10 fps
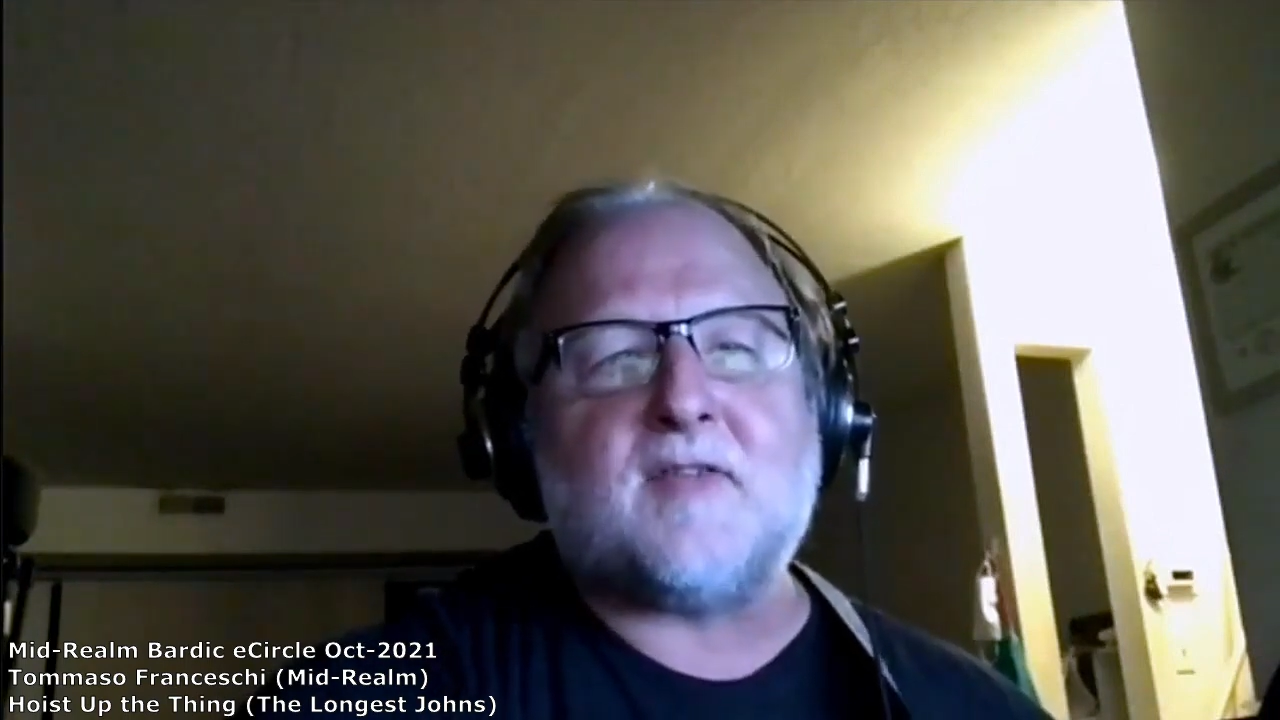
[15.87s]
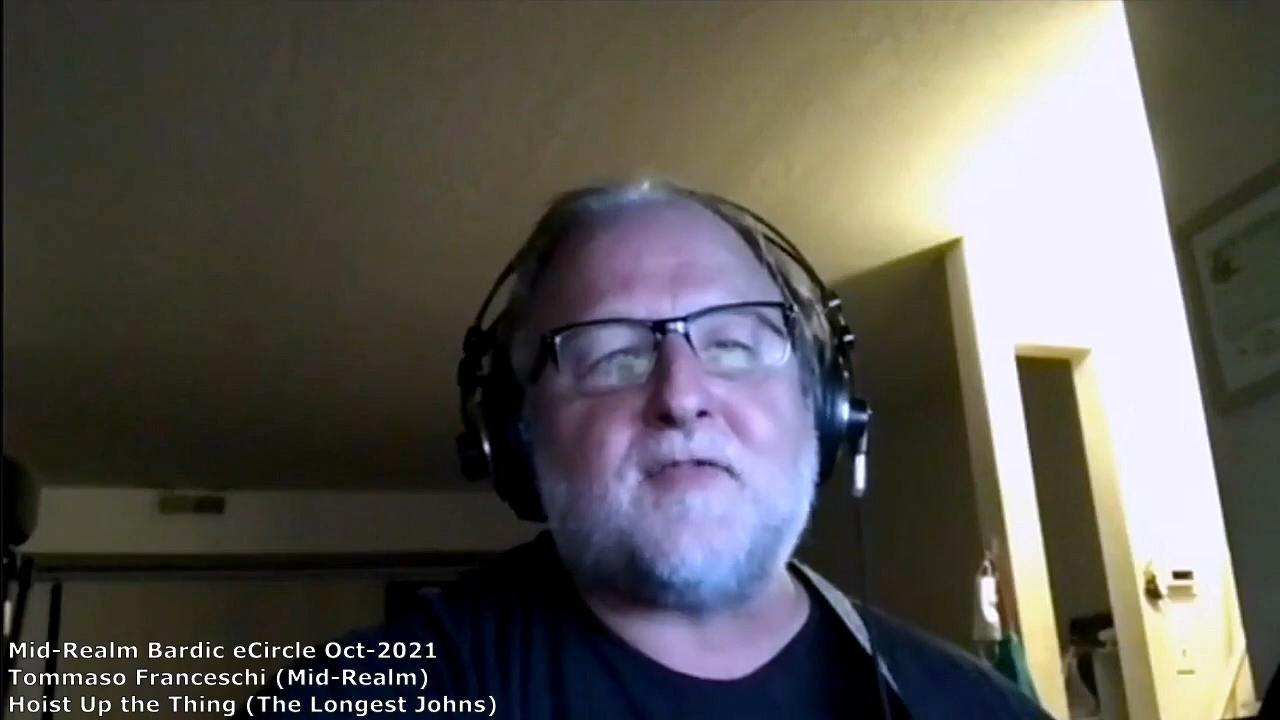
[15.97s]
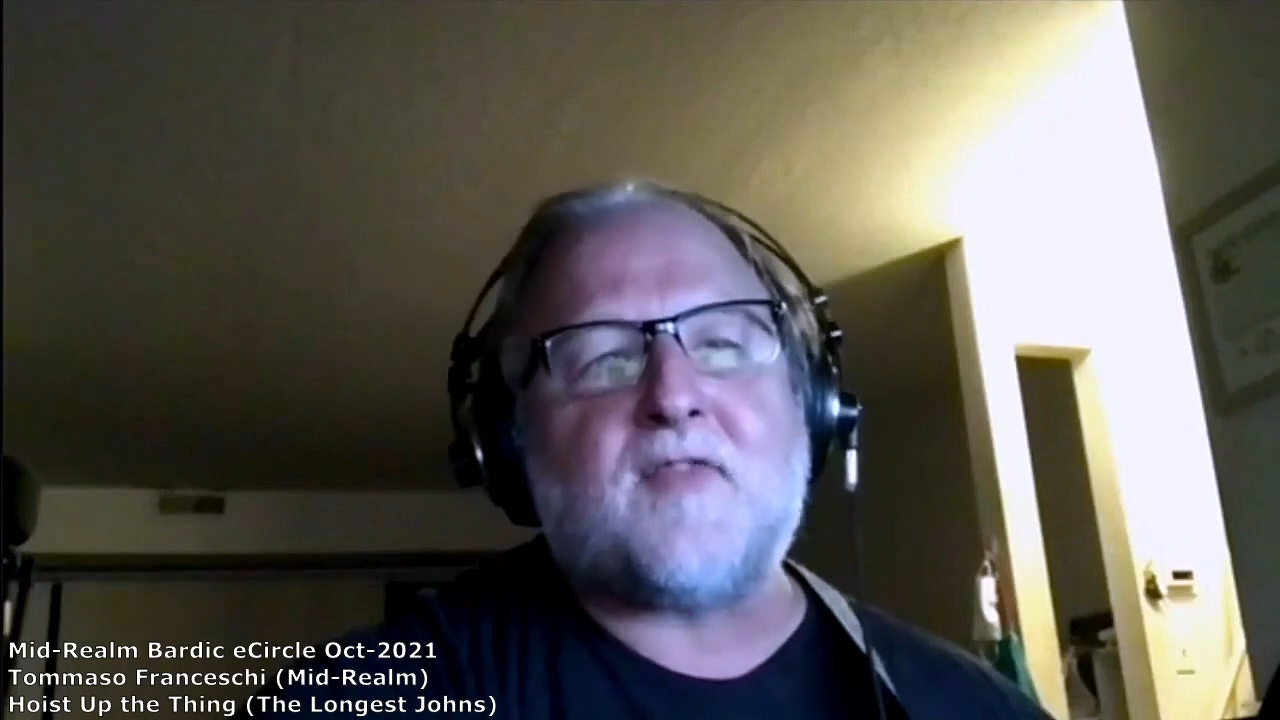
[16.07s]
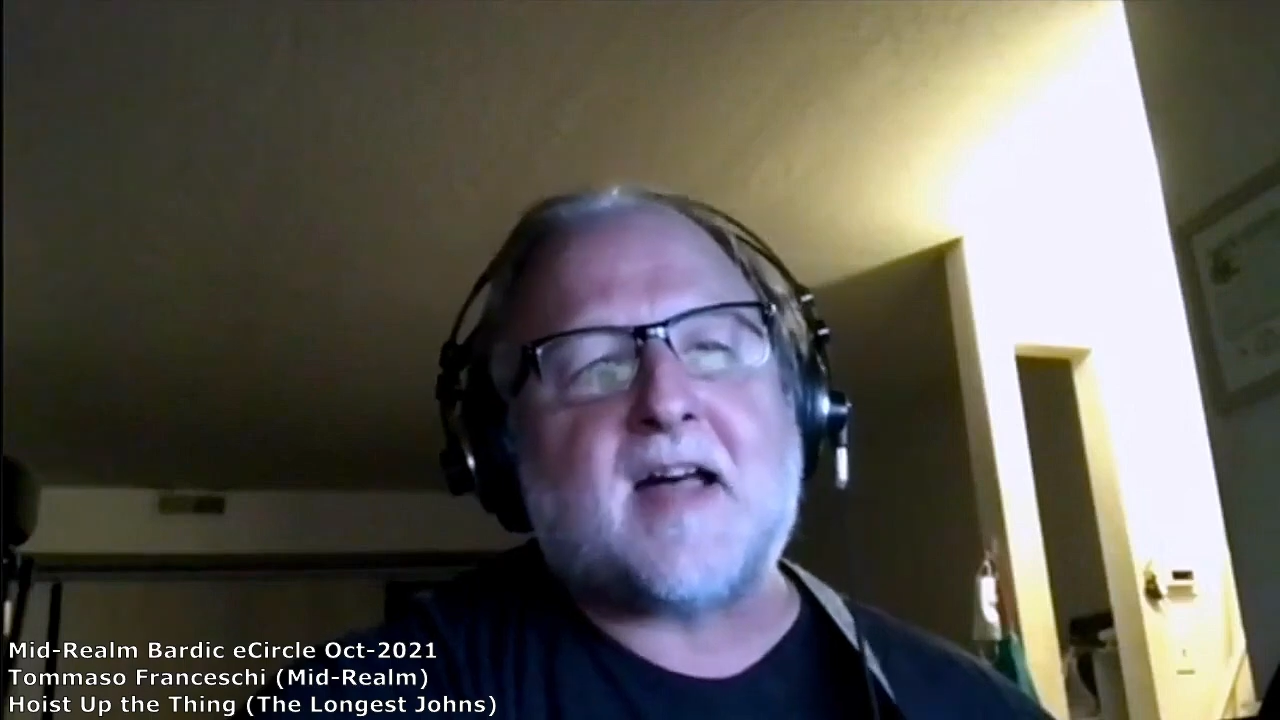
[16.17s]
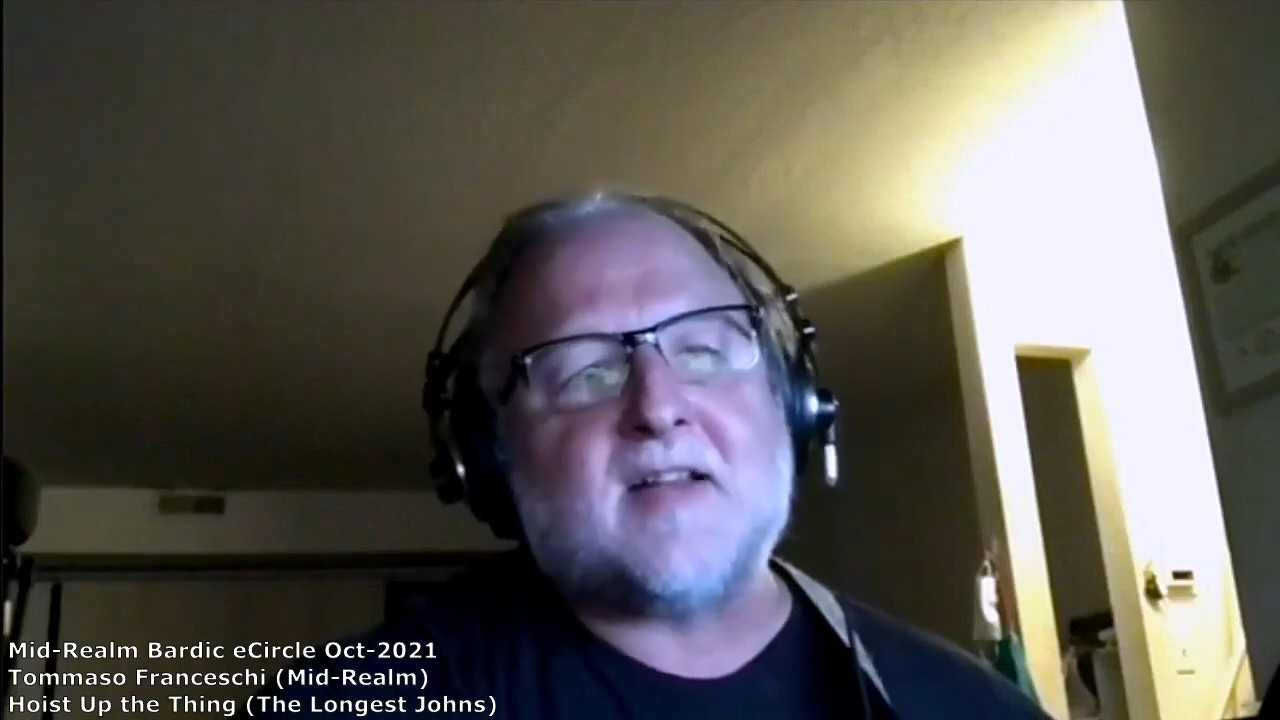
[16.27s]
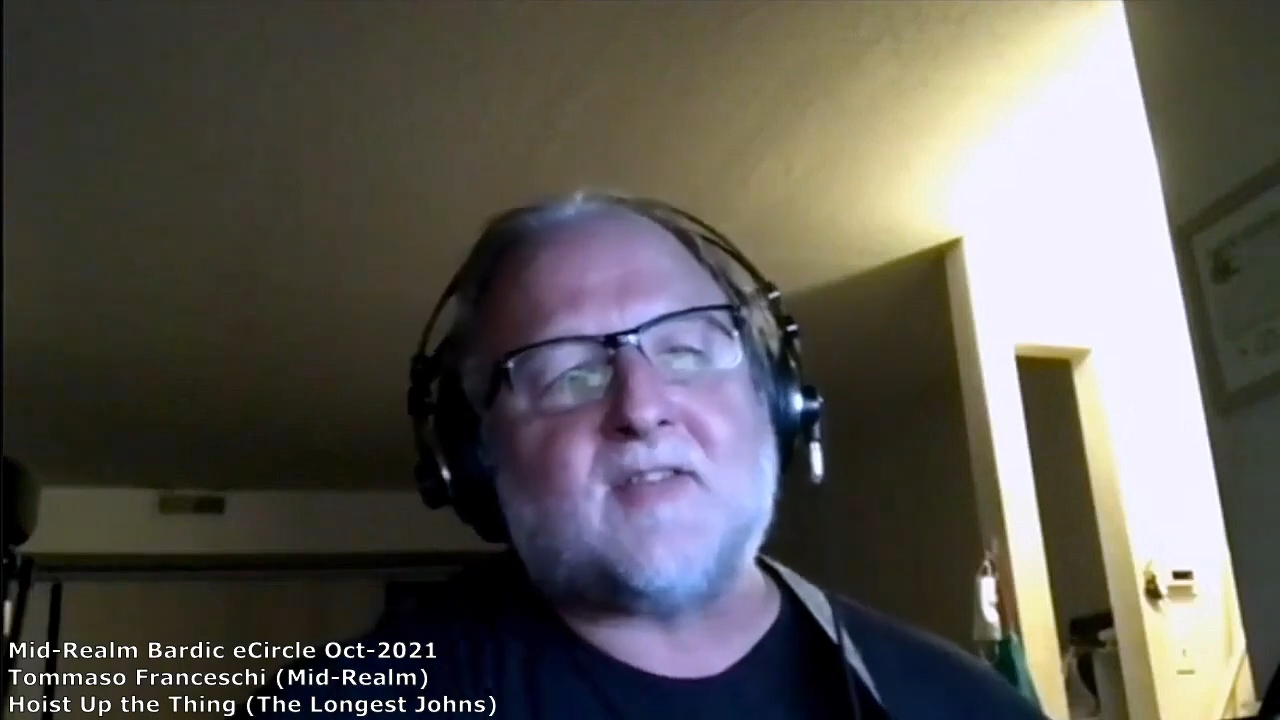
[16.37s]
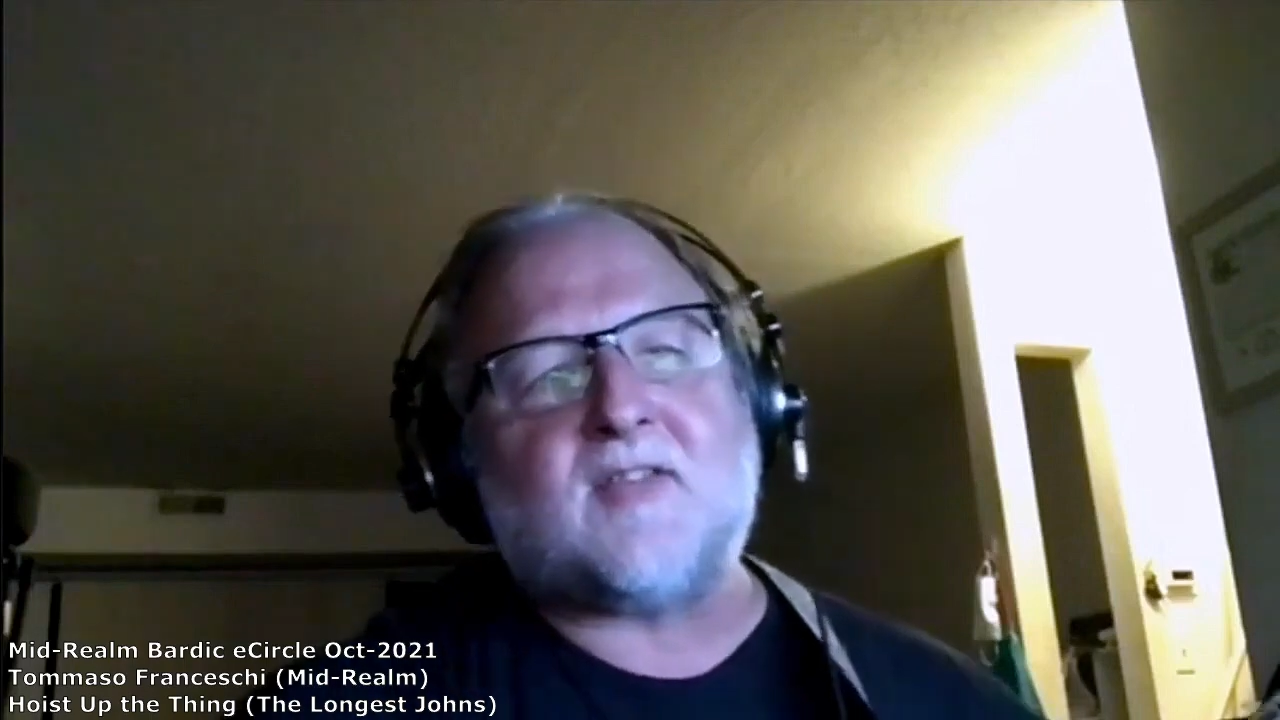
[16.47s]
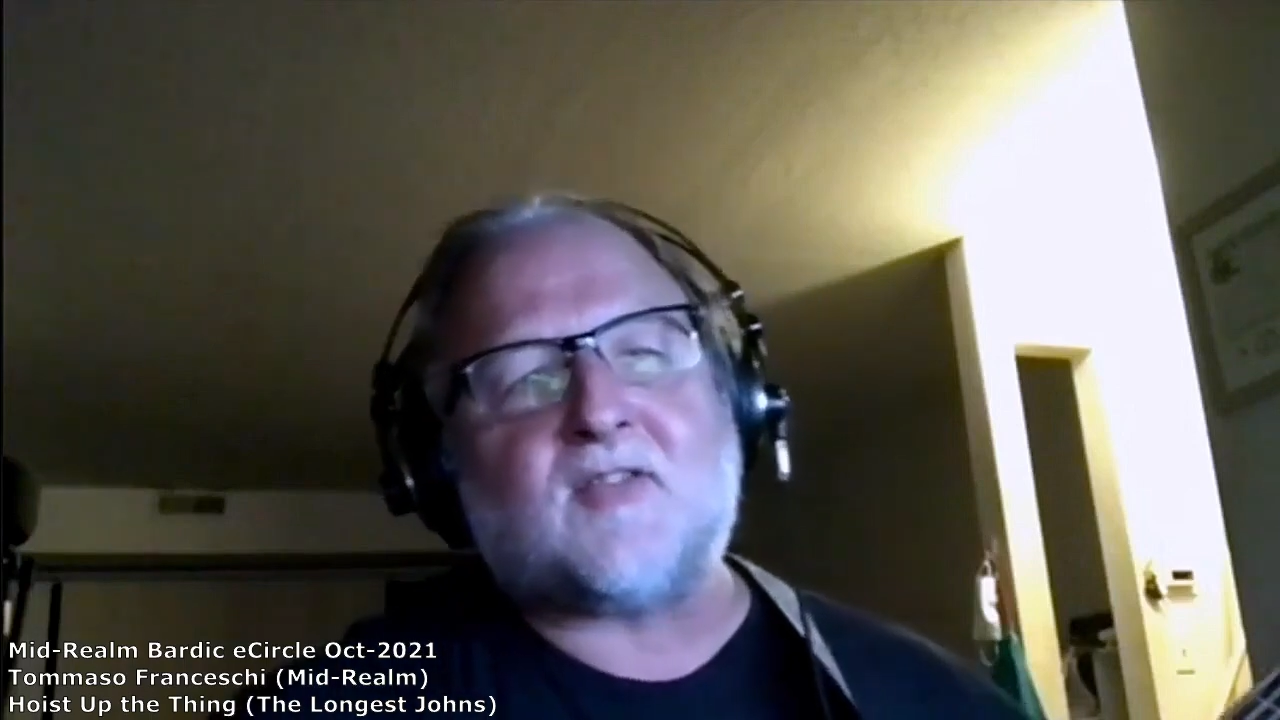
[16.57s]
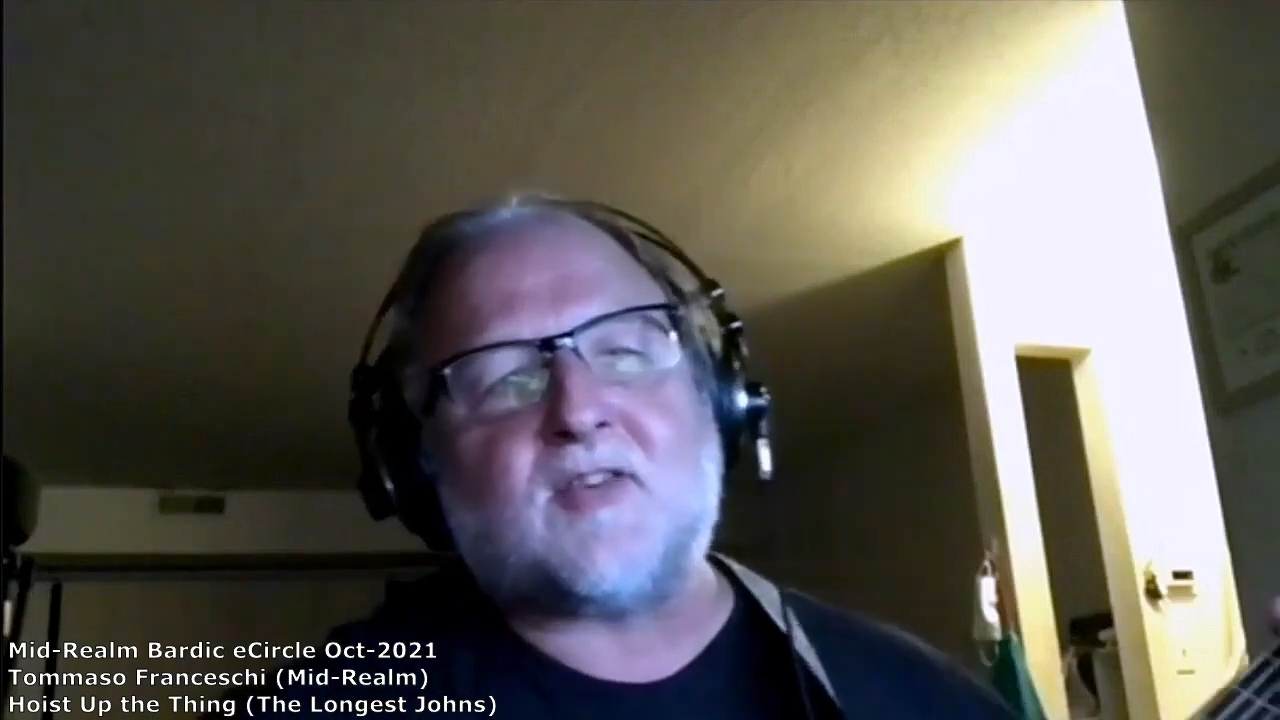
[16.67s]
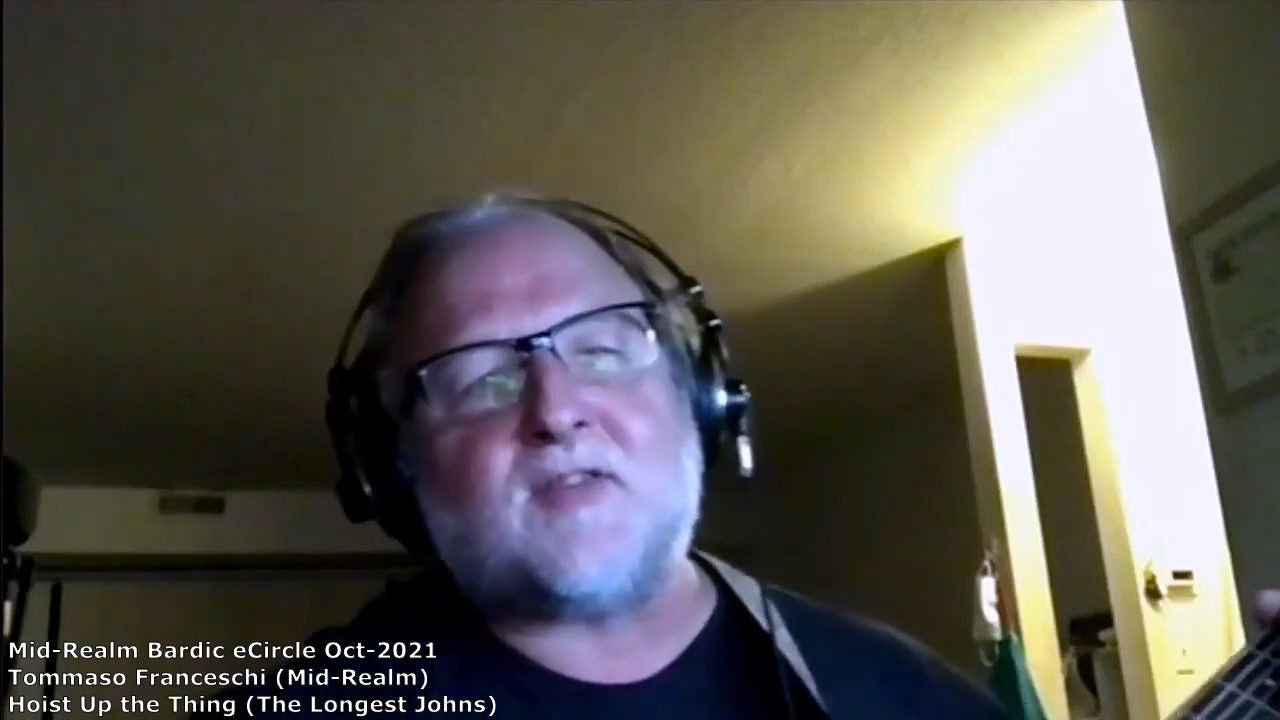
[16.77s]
to find such